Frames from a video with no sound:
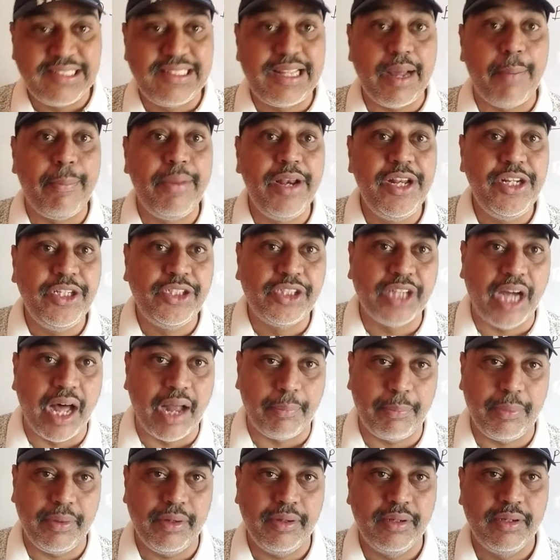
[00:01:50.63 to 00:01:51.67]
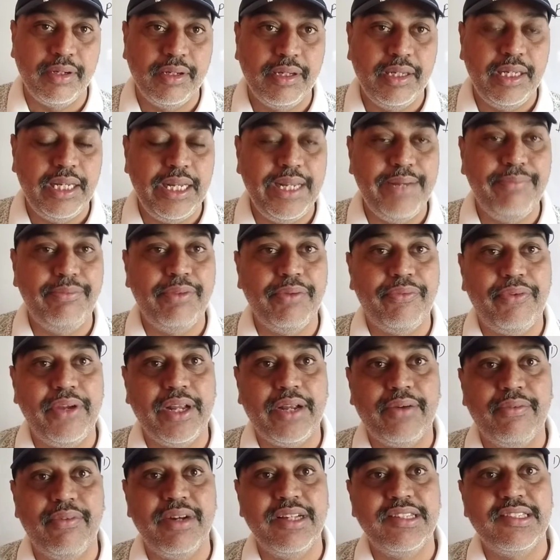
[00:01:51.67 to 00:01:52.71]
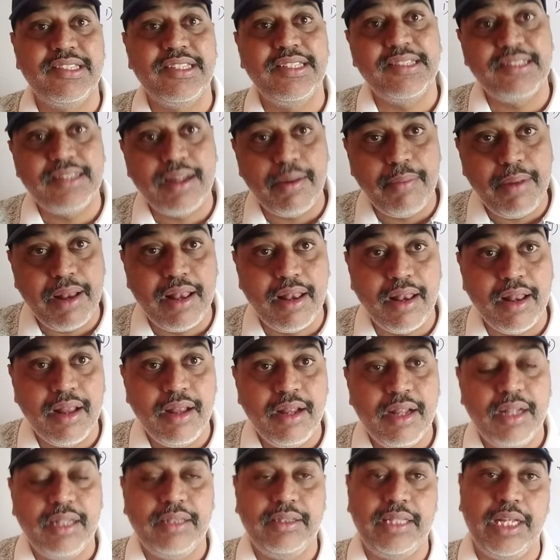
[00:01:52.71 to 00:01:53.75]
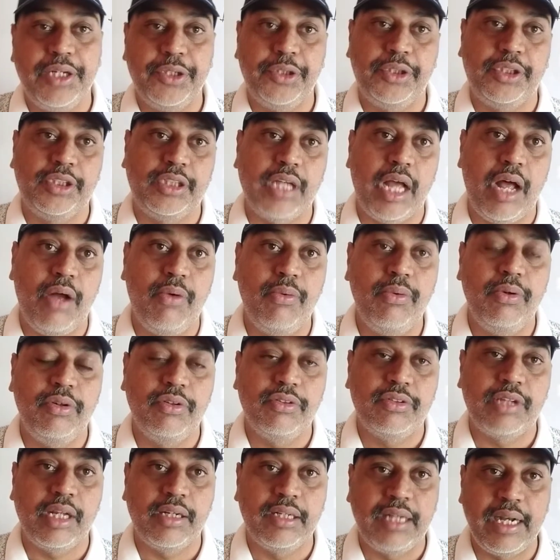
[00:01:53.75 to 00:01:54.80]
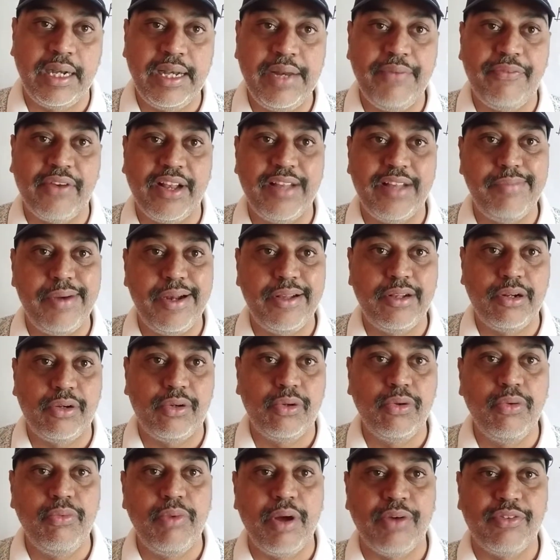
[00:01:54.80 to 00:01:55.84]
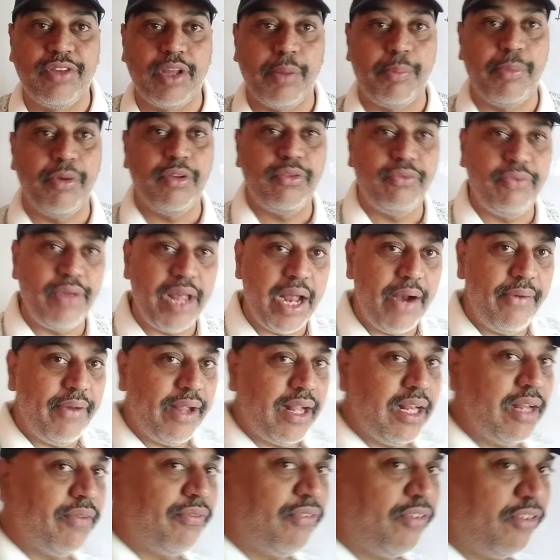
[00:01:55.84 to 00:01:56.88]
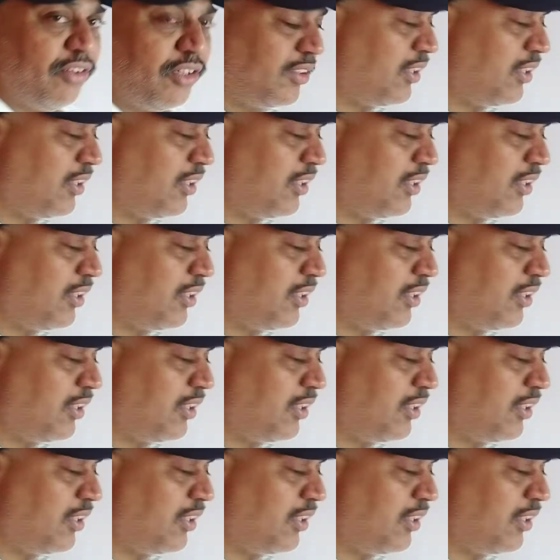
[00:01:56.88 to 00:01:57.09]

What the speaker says: doubly sharp. If the frequency is double, then sound, so the difference between the two waves. Suppose we have taken the first